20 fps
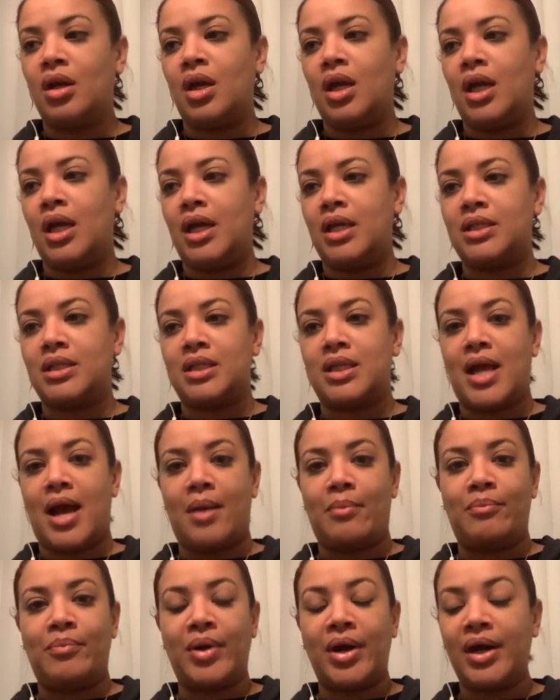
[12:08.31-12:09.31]
It's
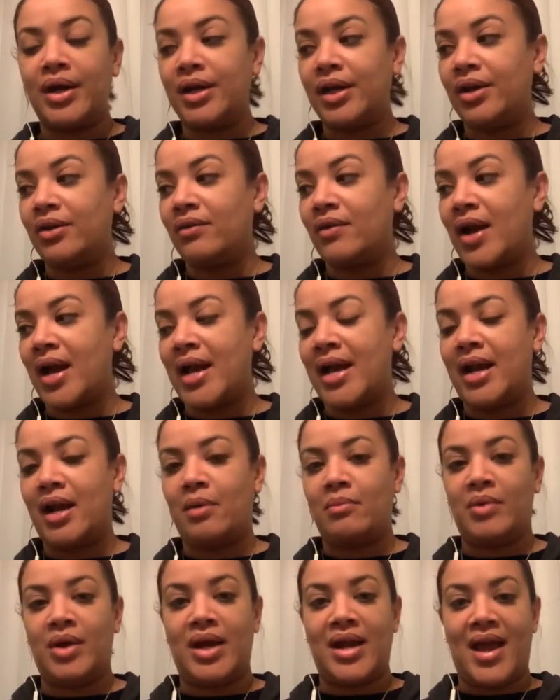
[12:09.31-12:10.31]
not burning right. I'm
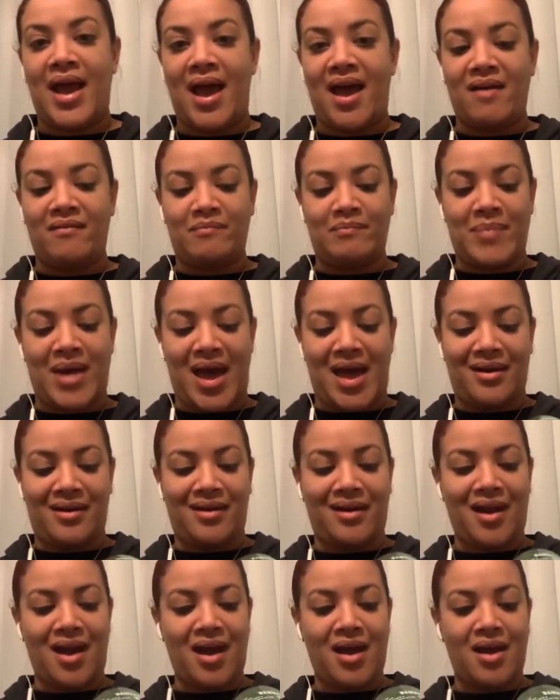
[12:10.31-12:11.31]
going to have bad
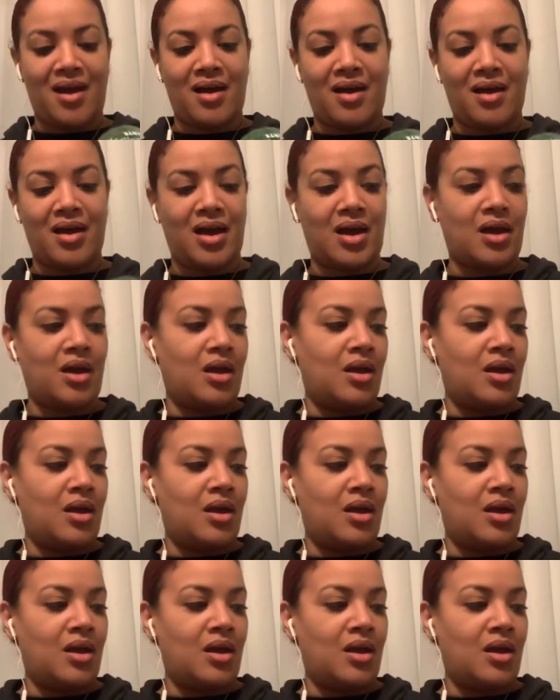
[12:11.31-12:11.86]
luck."